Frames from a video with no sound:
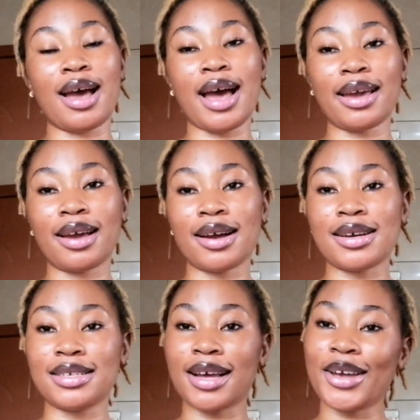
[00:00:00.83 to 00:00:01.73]
Hi
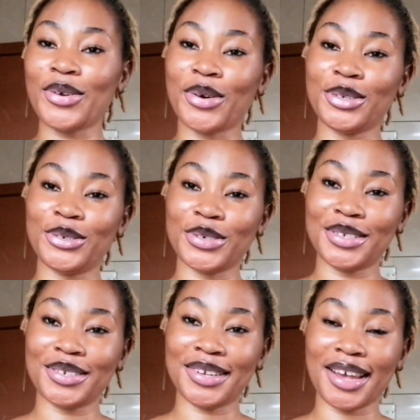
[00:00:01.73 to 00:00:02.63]
guys, how you all
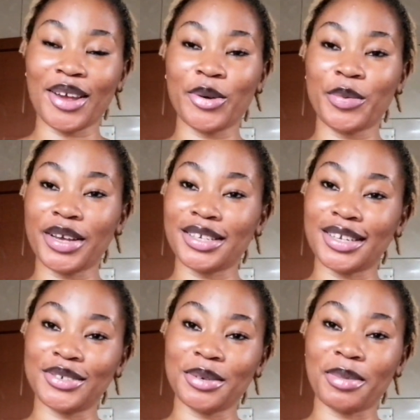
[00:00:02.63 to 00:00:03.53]
doing today? Hope you guys
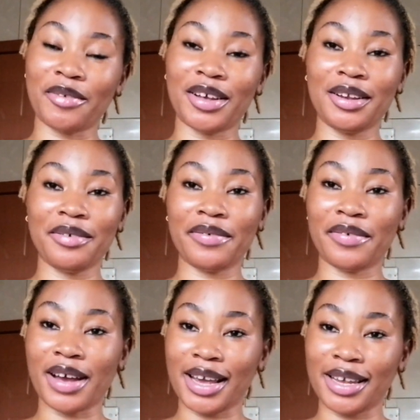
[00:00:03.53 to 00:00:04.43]
are doing perfectly
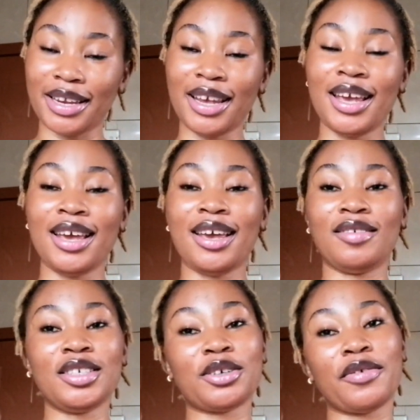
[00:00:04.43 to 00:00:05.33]
fine. If
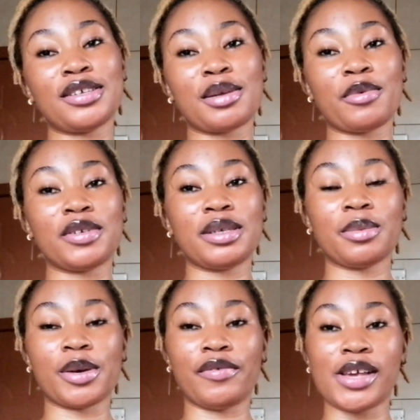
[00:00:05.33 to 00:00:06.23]
this is your first time of
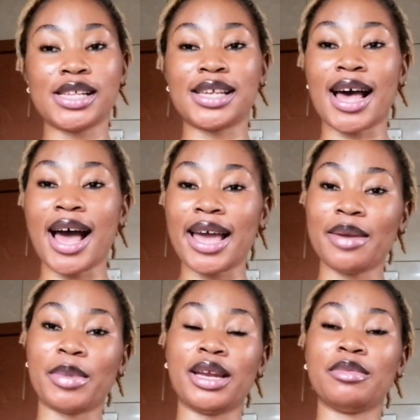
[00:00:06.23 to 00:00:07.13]
seeing my face, hi,
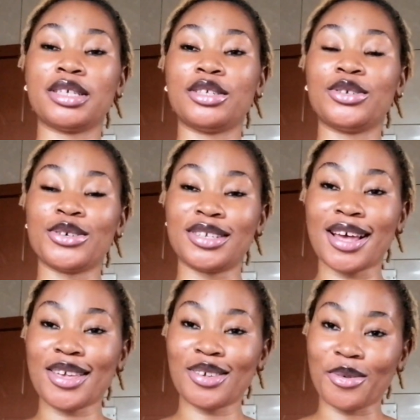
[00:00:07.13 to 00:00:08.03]
my name is
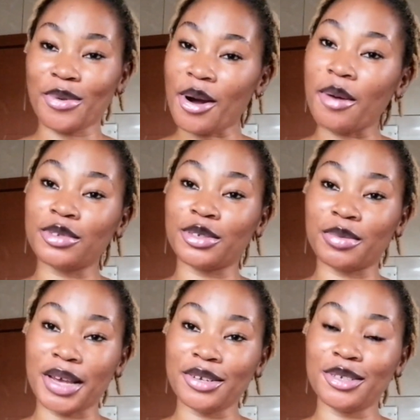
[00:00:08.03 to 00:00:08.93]
Etiosa. You're welcome to
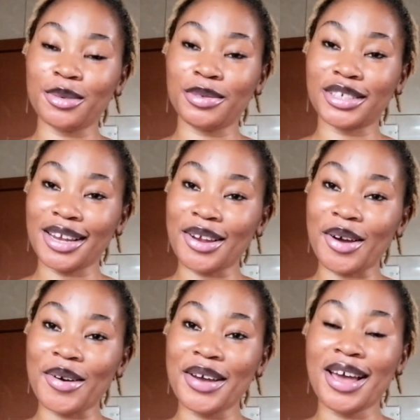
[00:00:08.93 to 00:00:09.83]
my YouTube channel.